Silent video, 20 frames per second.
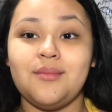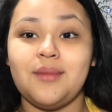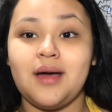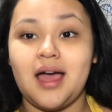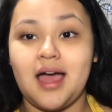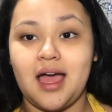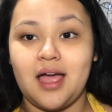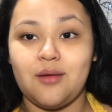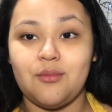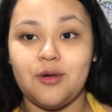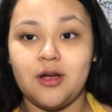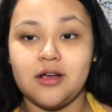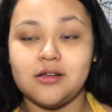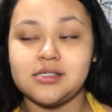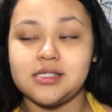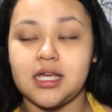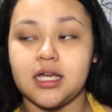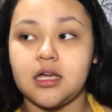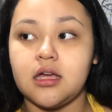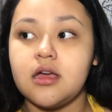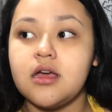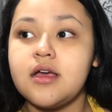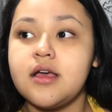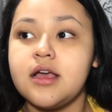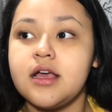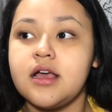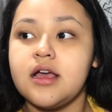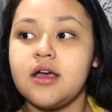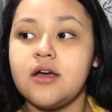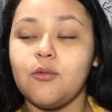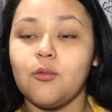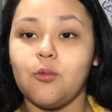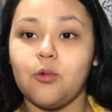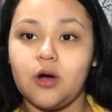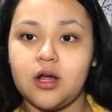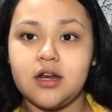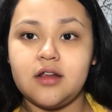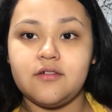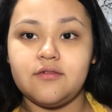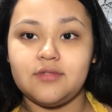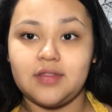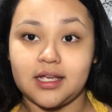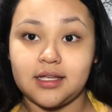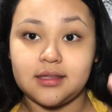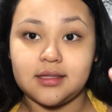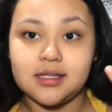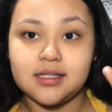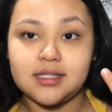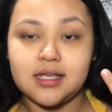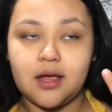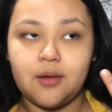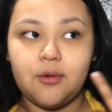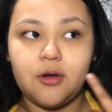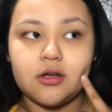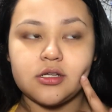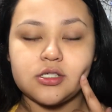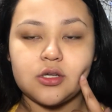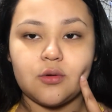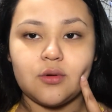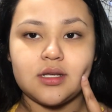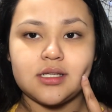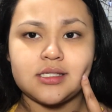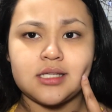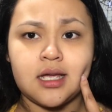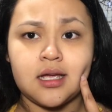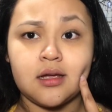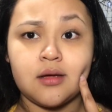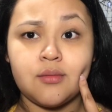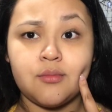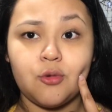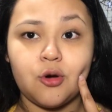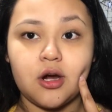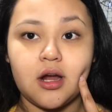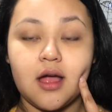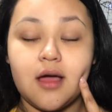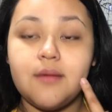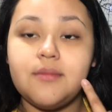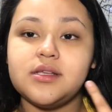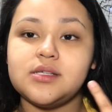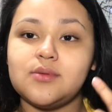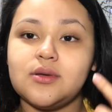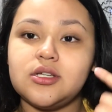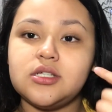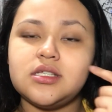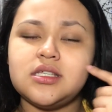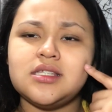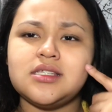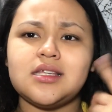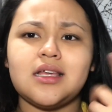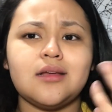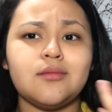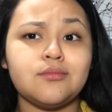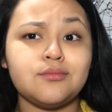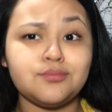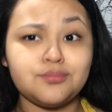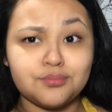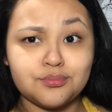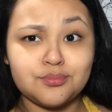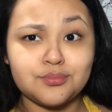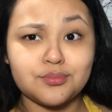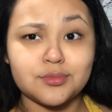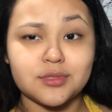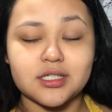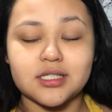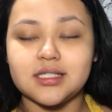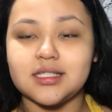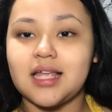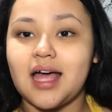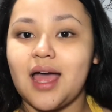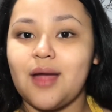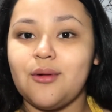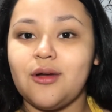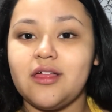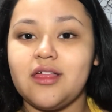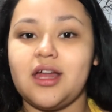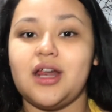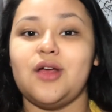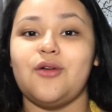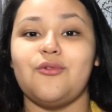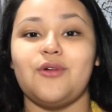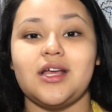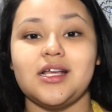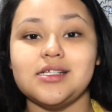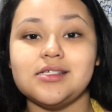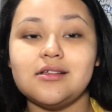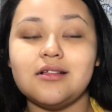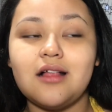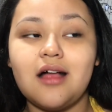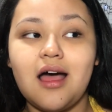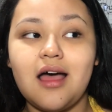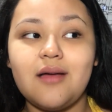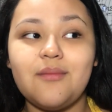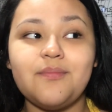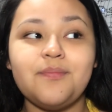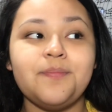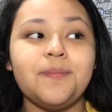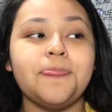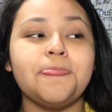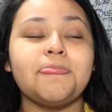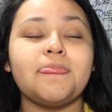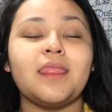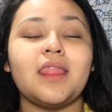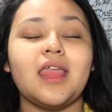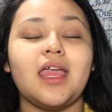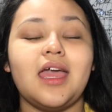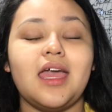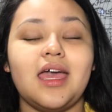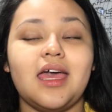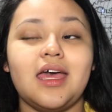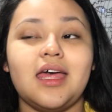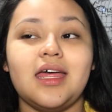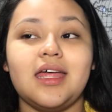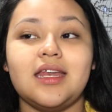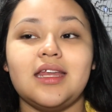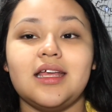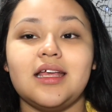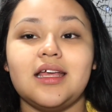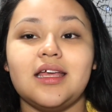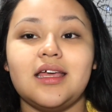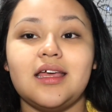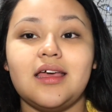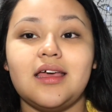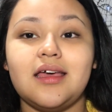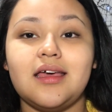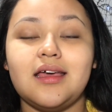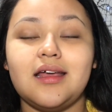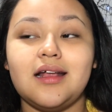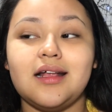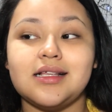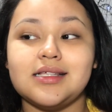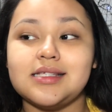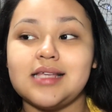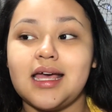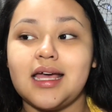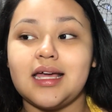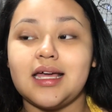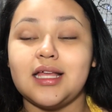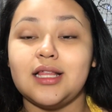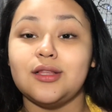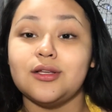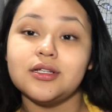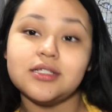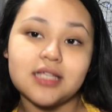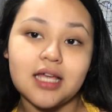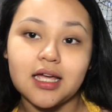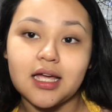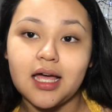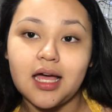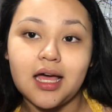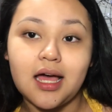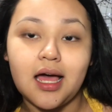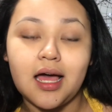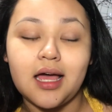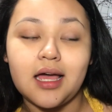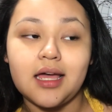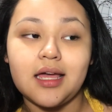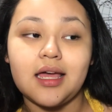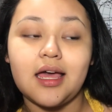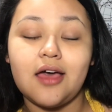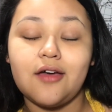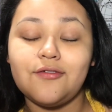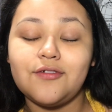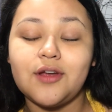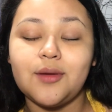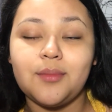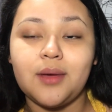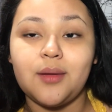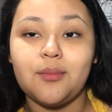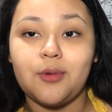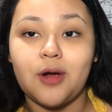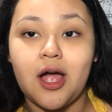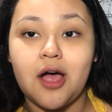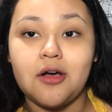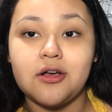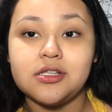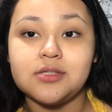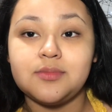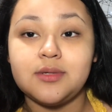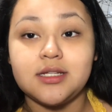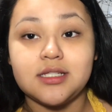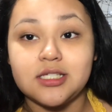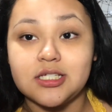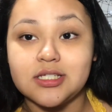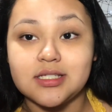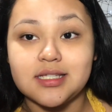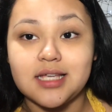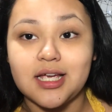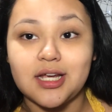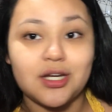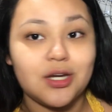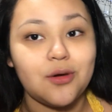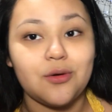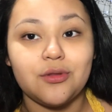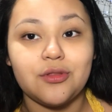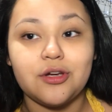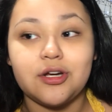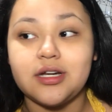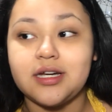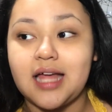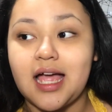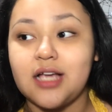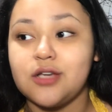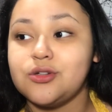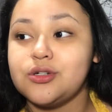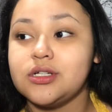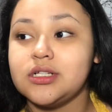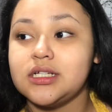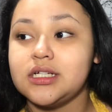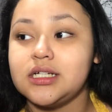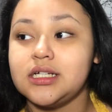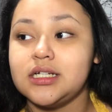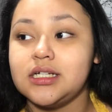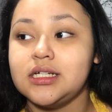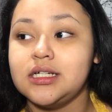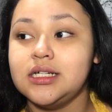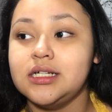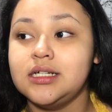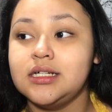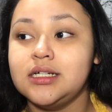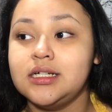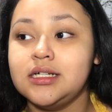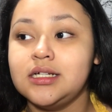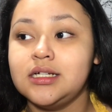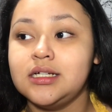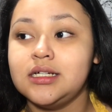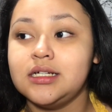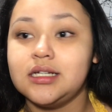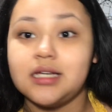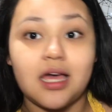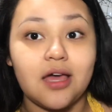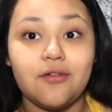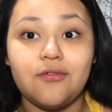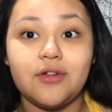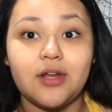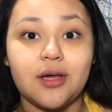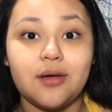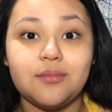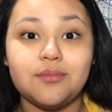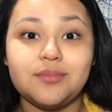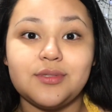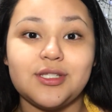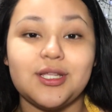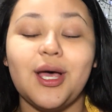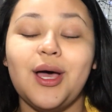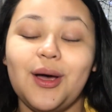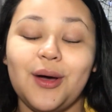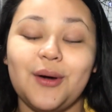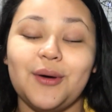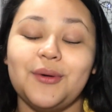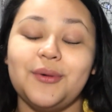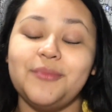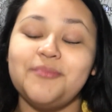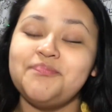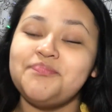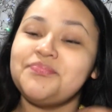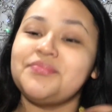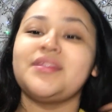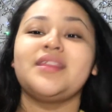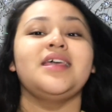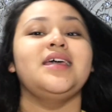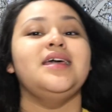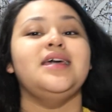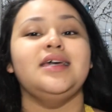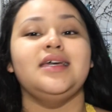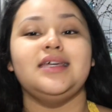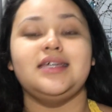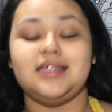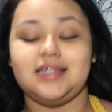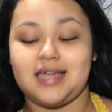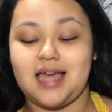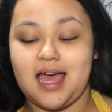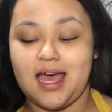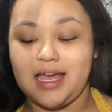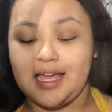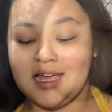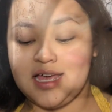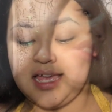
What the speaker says: my eyebrows, like this eyebrow is always like more up, especially since this is the eyebrow that I raise a lot, and it's like it looks like I effed up my brows, but it's just like, no, they're naturally effed up. So yeah,